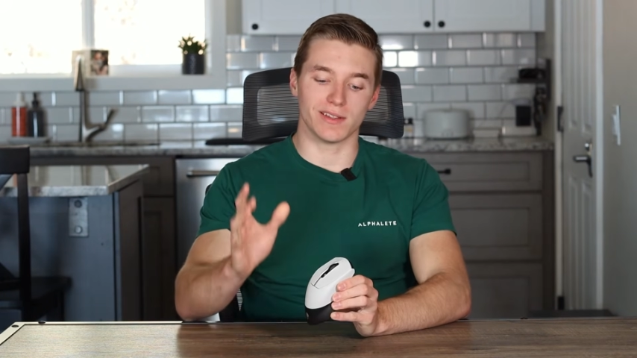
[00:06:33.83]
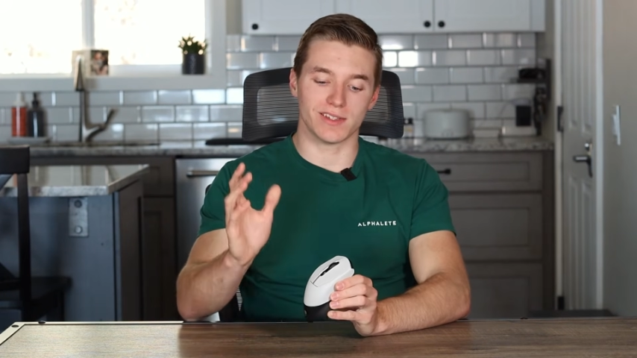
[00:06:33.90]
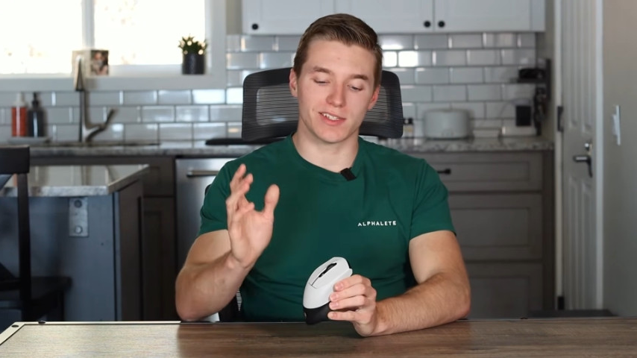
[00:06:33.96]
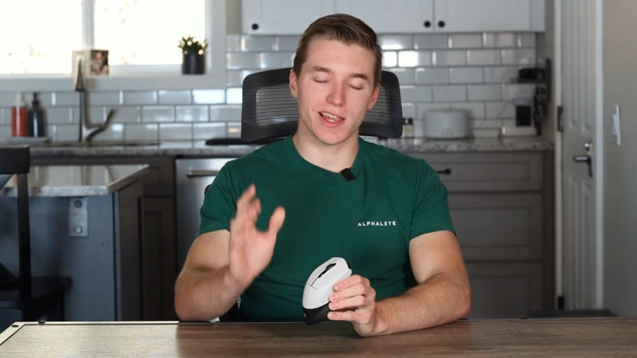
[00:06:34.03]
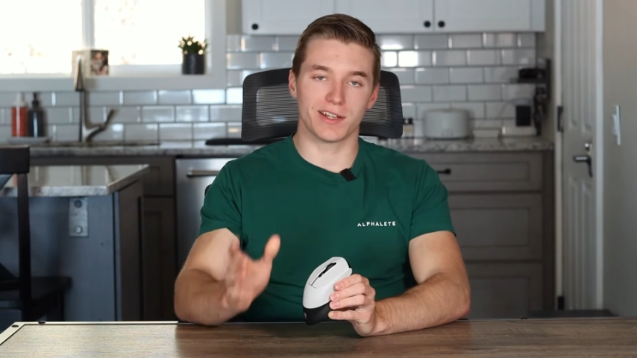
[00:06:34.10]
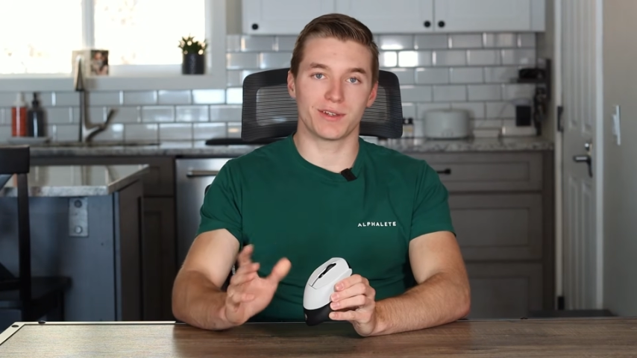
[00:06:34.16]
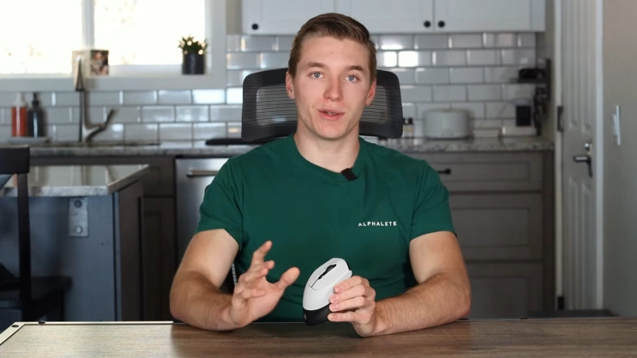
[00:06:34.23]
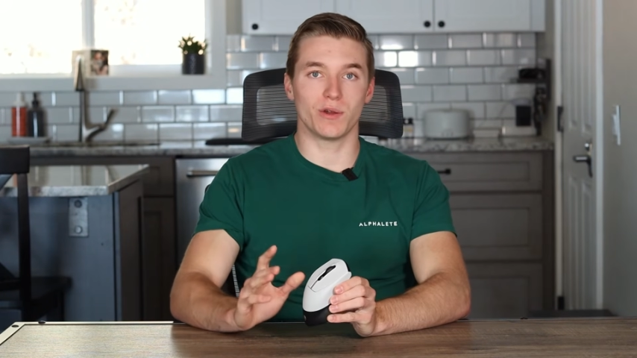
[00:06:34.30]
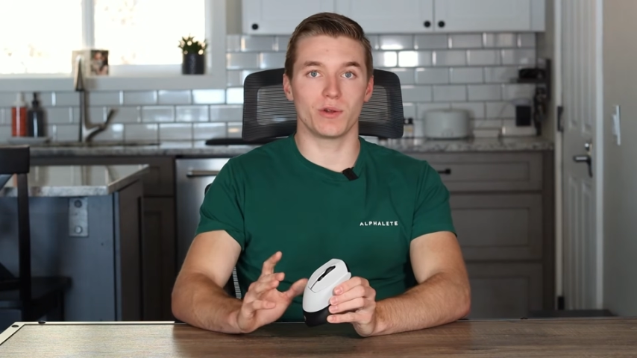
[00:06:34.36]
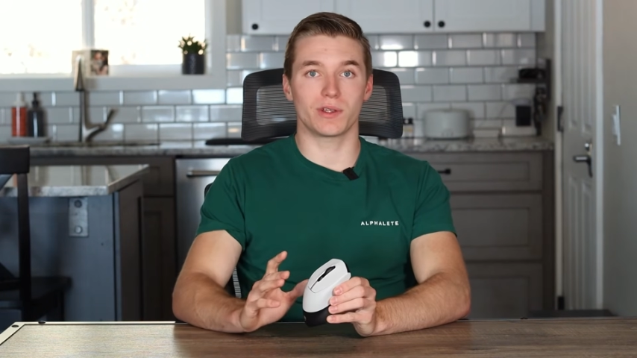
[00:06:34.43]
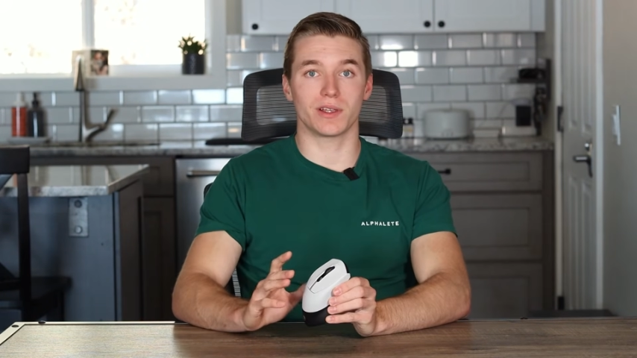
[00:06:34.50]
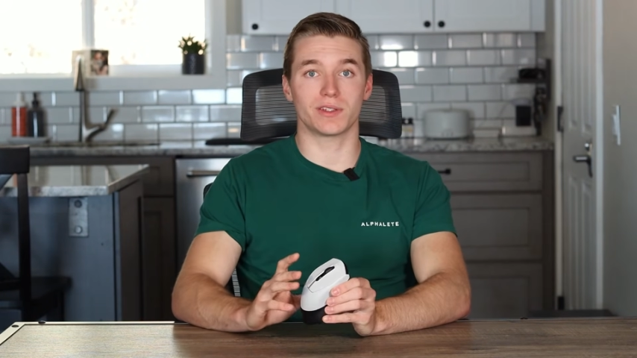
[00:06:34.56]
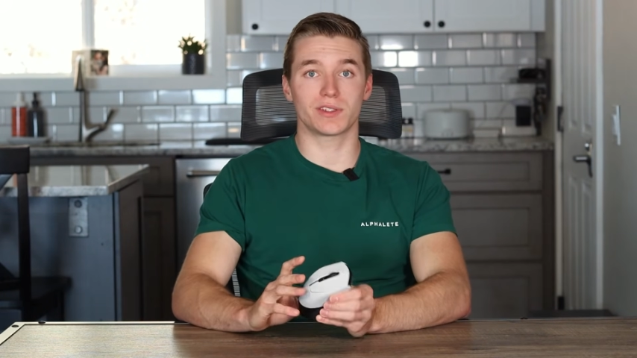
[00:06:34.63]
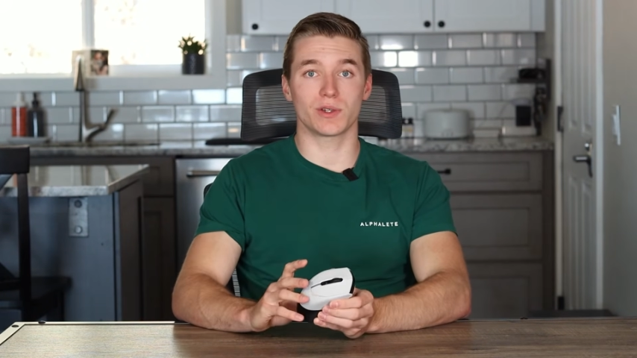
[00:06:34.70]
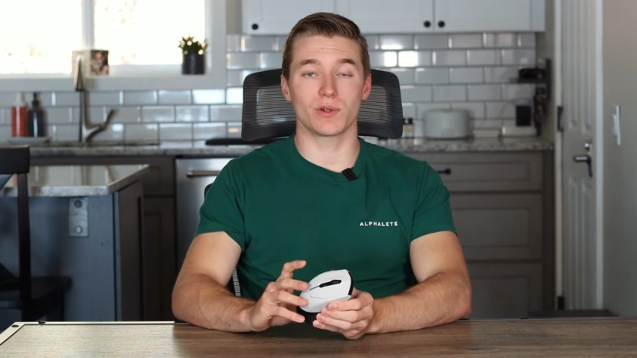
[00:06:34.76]
and stay tuned
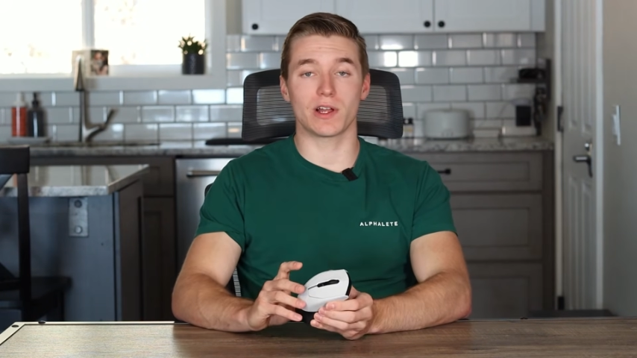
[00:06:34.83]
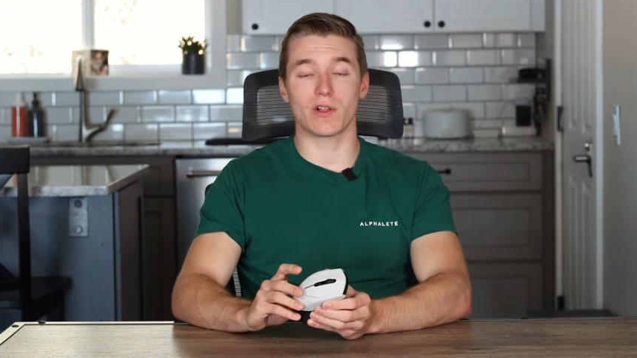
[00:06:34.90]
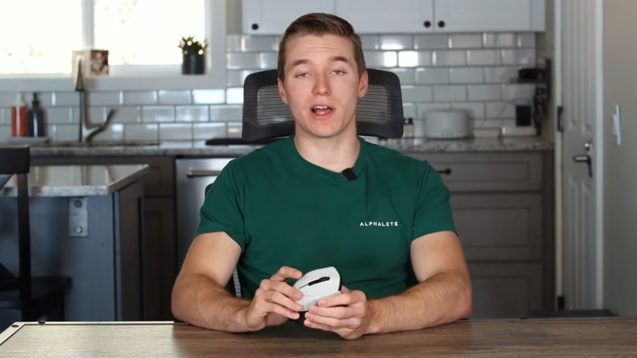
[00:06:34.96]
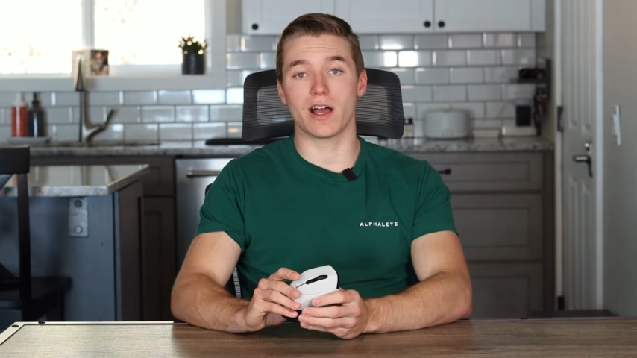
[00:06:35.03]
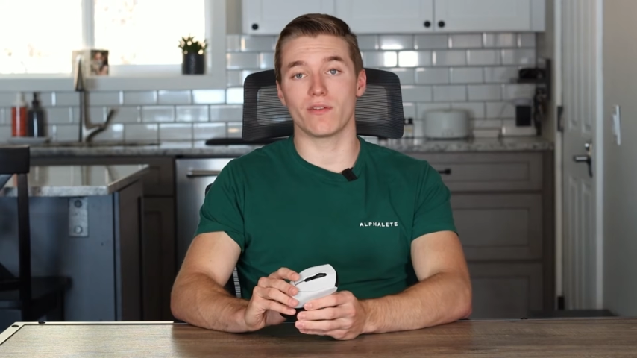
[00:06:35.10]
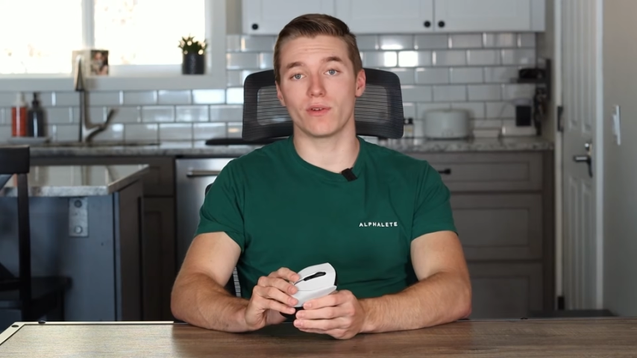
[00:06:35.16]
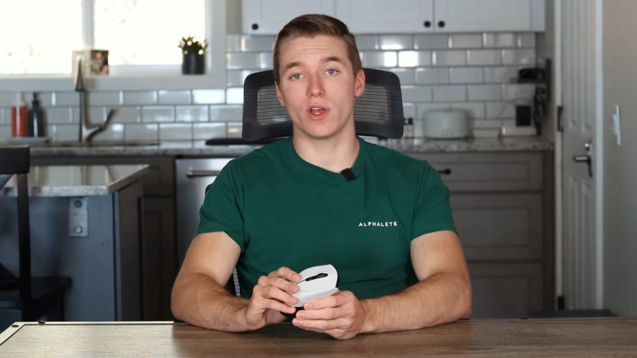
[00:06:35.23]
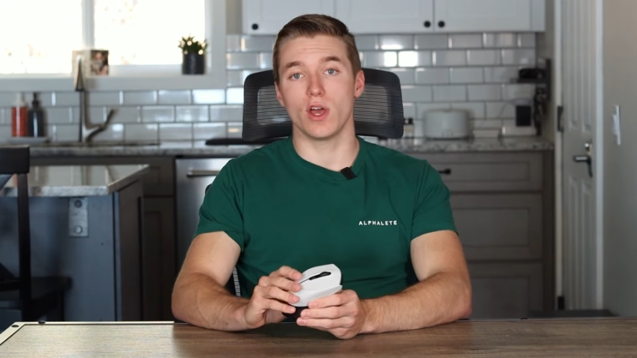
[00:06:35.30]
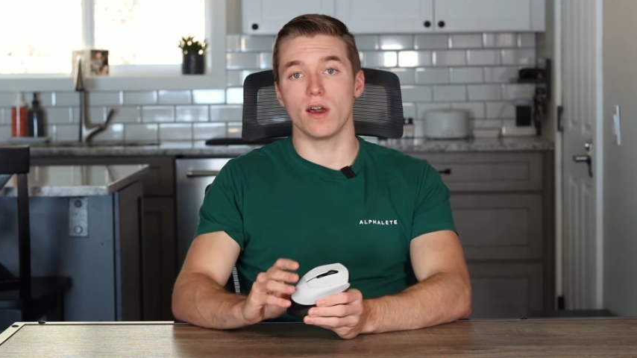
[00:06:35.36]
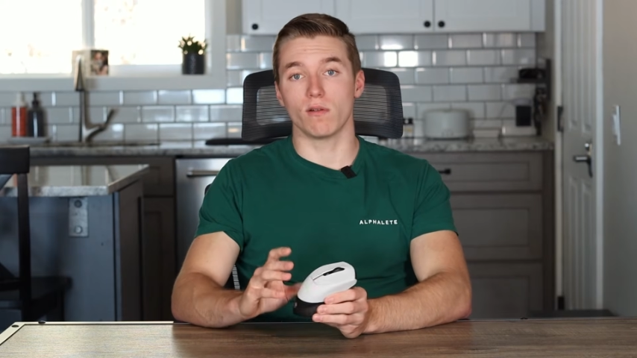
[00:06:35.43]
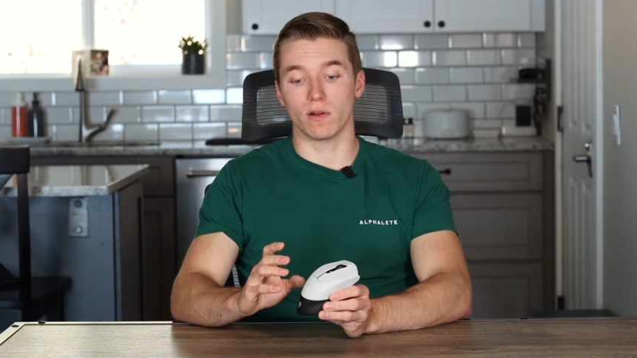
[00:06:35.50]
because soon I'll have